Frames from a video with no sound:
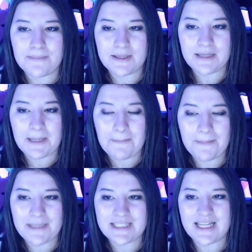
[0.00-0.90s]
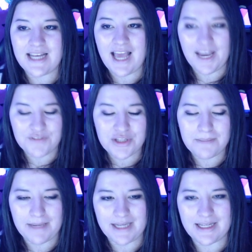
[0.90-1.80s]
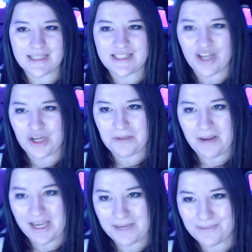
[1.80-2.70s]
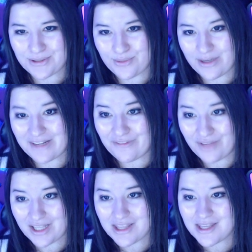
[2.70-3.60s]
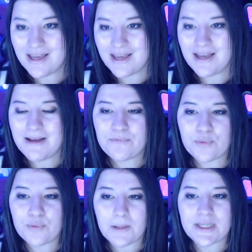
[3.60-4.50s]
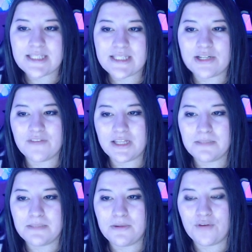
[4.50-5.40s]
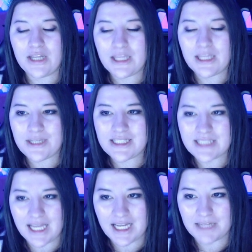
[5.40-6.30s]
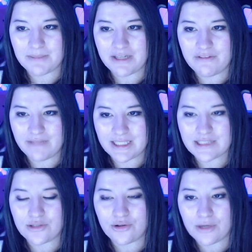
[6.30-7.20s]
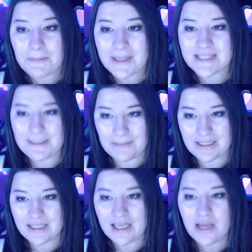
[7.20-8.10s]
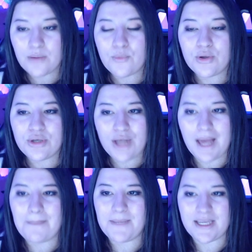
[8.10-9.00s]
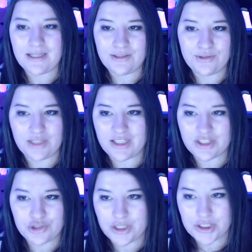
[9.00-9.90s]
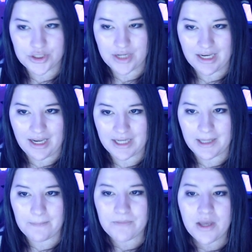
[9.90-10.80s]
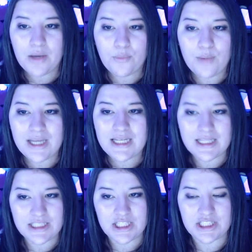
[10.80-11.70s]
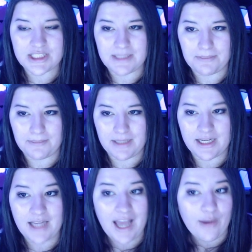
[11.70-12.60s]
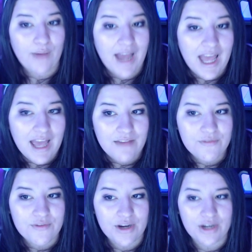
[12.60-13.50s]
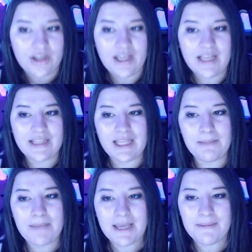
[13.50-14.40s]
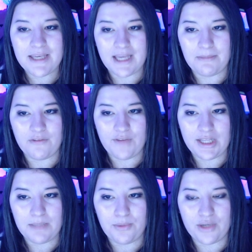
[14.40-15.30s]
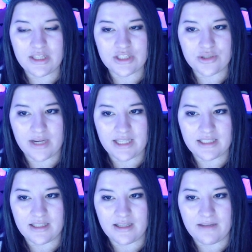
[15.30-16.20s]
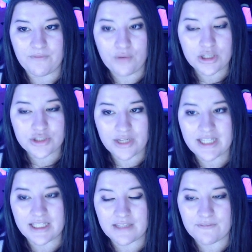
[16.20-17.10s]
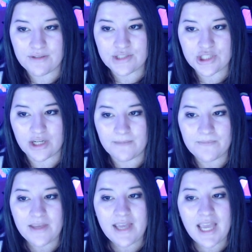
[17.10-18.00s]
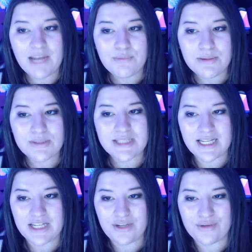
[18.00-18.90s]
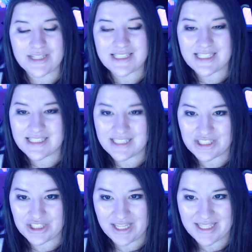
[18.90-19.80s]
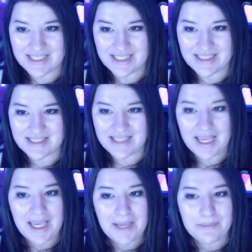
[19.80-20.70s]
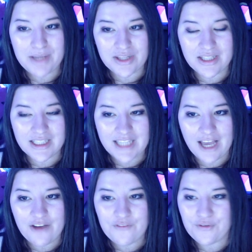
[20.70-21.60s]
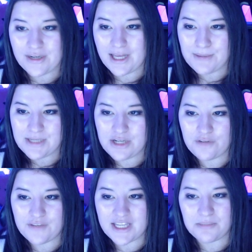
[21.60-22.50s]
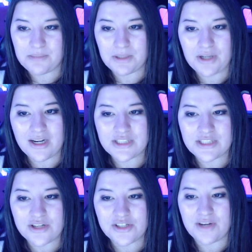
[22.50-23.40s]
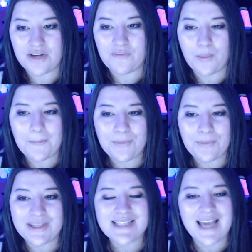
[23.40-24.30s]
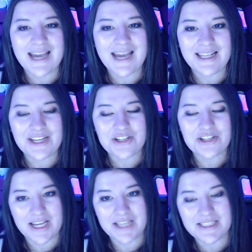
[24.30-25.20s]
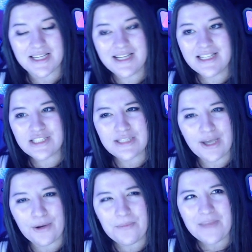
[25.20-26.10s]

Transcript: implemented after the maintenance on April 25th, wrymprints that are available for a limited time in events or by summoning will not be included in the treasure trade lineup when the change is implemented. However, they may become available in the trade in the future, and we will send a notice in such cases. Be on the lookout for an update notification regarding the treasure trade for wrymprints at a later date. So,